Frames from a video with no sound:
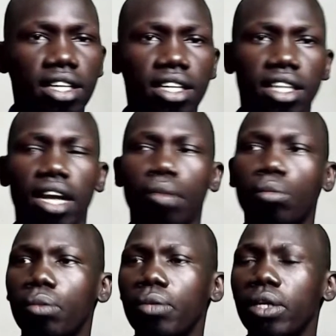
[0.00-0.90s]
then there,
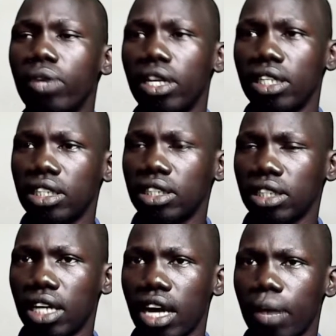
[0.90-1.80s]
boom, it will just
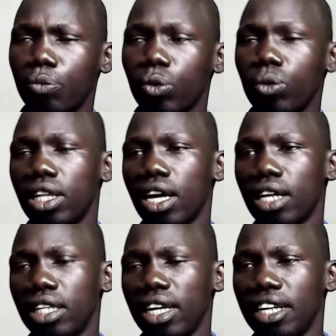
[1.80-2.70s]
come
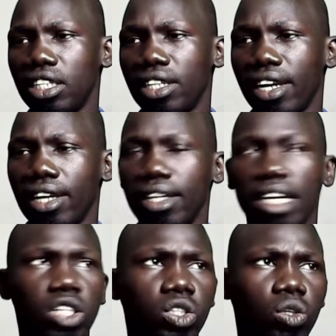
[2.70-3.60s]
without any delay.
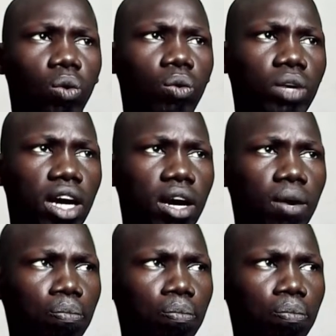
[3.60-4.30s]
So uh,